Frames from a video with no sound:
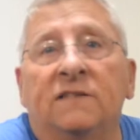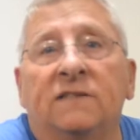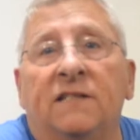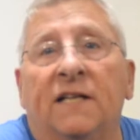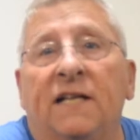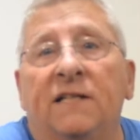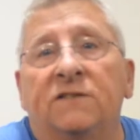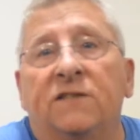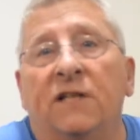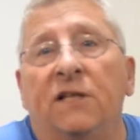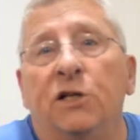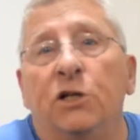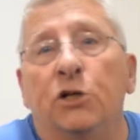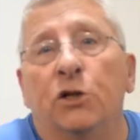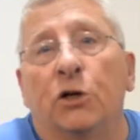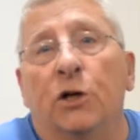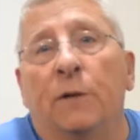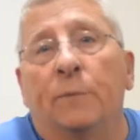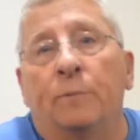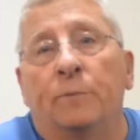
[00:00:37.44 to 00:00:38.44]
States and in
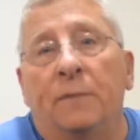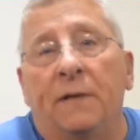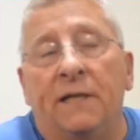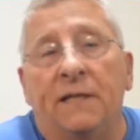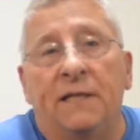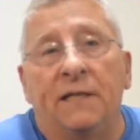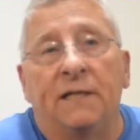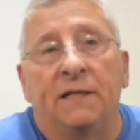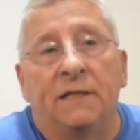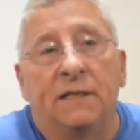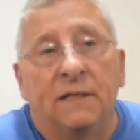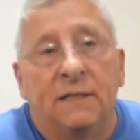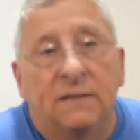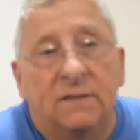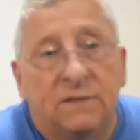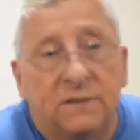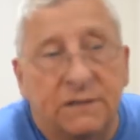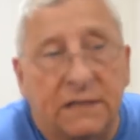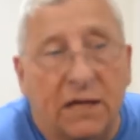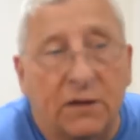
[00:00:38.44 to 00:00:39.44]
Europe and in
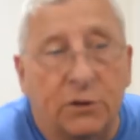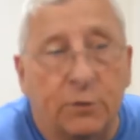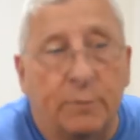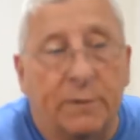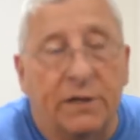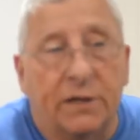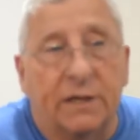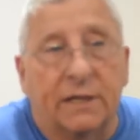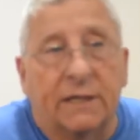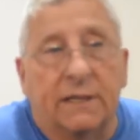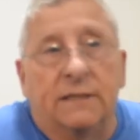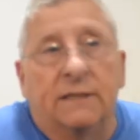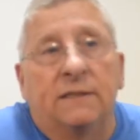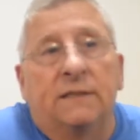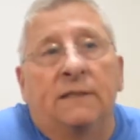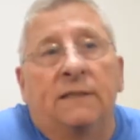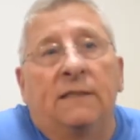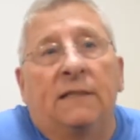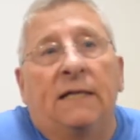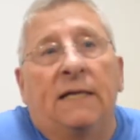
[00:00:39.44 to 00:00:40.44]
South America,
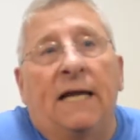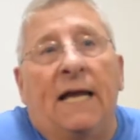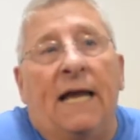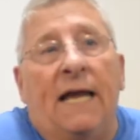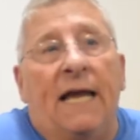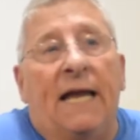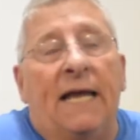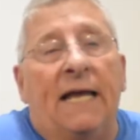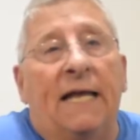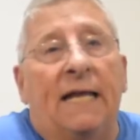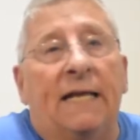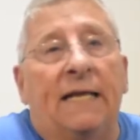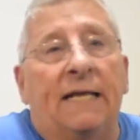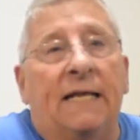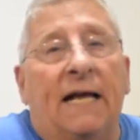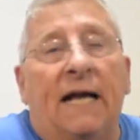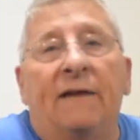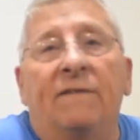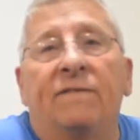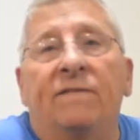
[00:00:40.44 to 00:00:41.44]
and
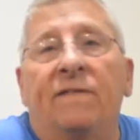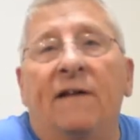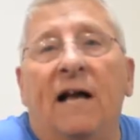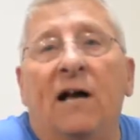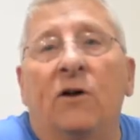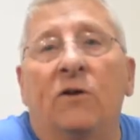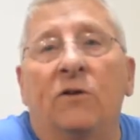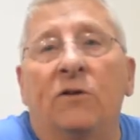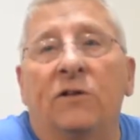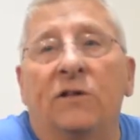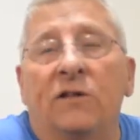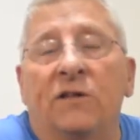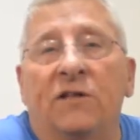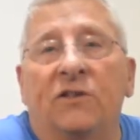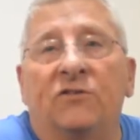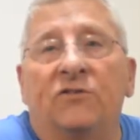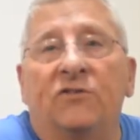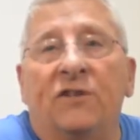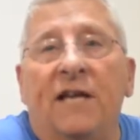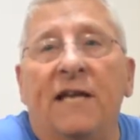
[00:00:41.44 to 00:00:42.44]
I found
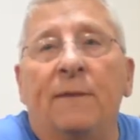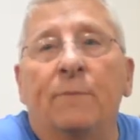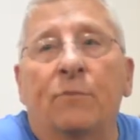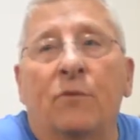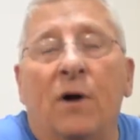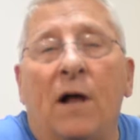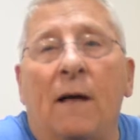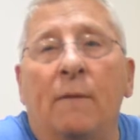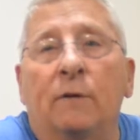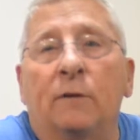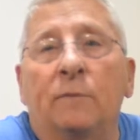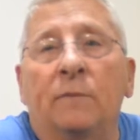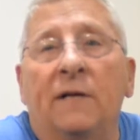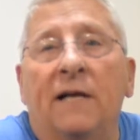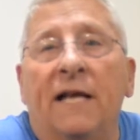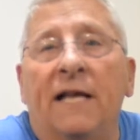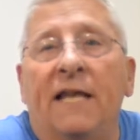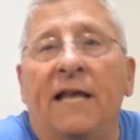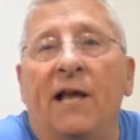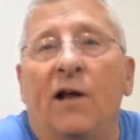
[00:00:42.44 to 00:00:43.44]
the same problem,
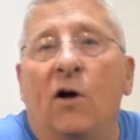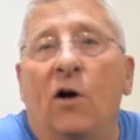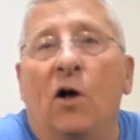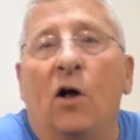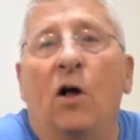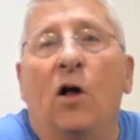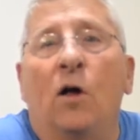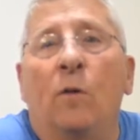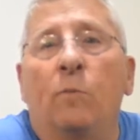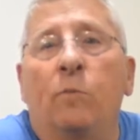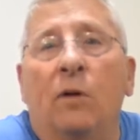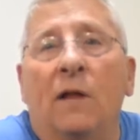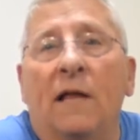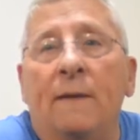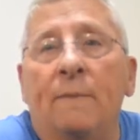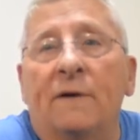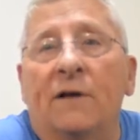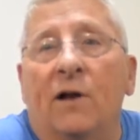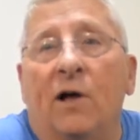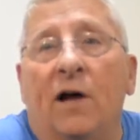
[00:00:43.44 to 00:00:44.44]
and they all
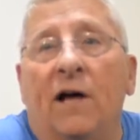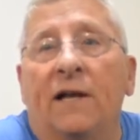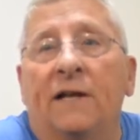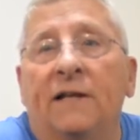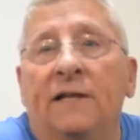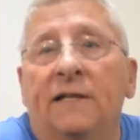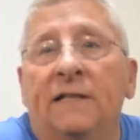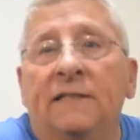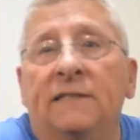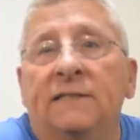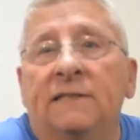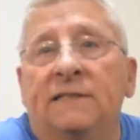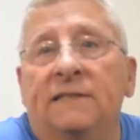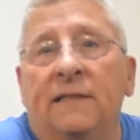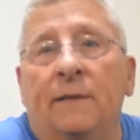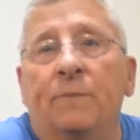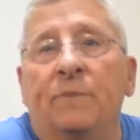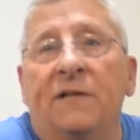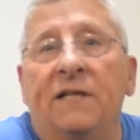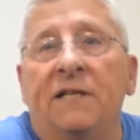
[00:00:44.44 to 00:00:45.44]
blame it on
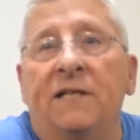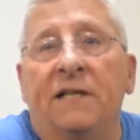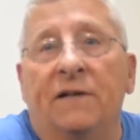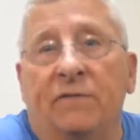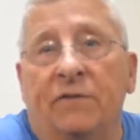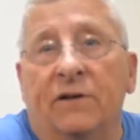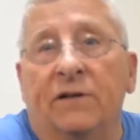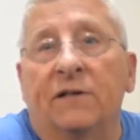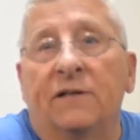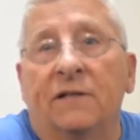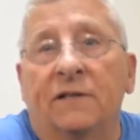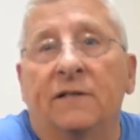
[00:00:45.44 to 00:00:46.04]
something different.